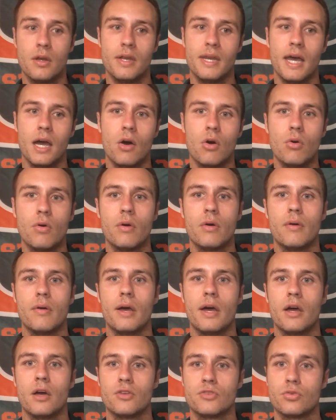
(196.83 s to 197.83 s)
Now,
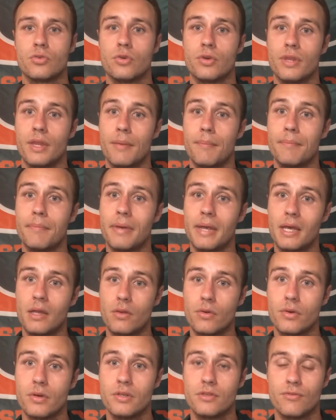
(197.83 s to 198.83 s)
I also heard that
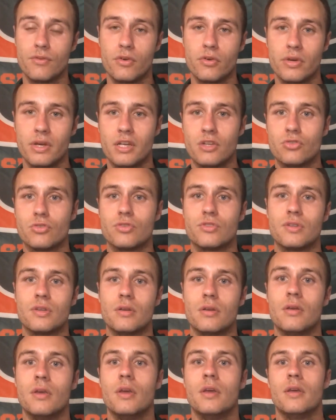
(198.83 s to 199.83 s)
Baylor is very interested